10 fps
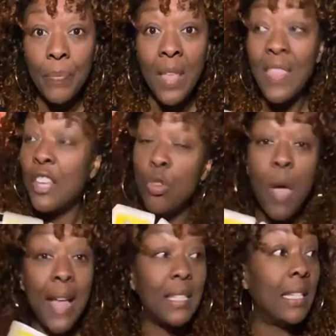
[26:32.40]
that you
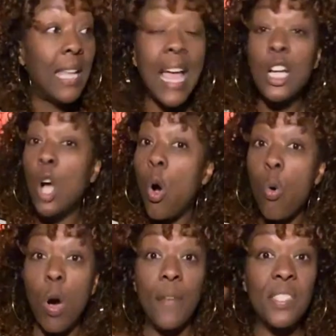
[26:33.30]
had to let go
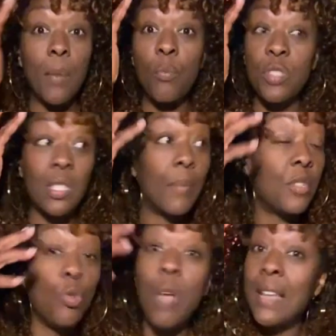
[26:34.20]
of
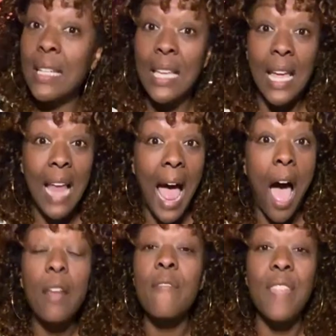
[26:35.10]
you had to get
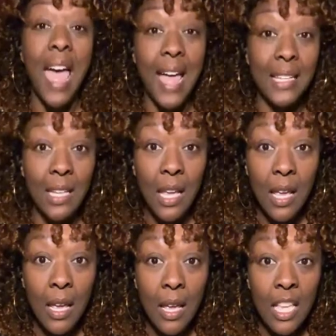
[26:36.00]
out of that.
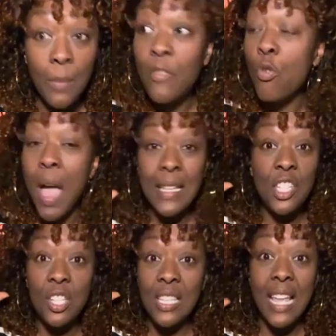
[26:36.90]
Some of you had to
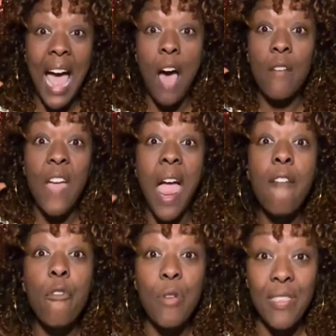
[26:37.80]
just get out of
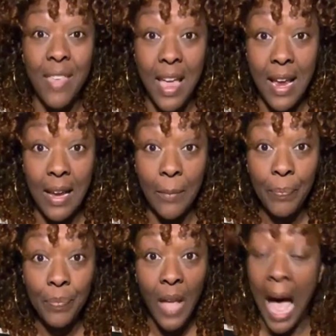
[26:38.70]
everything.
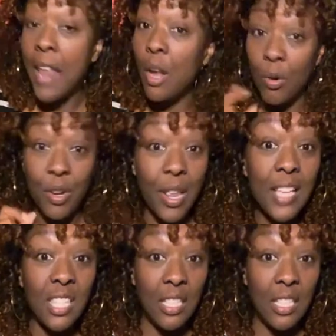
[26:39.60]
I know. You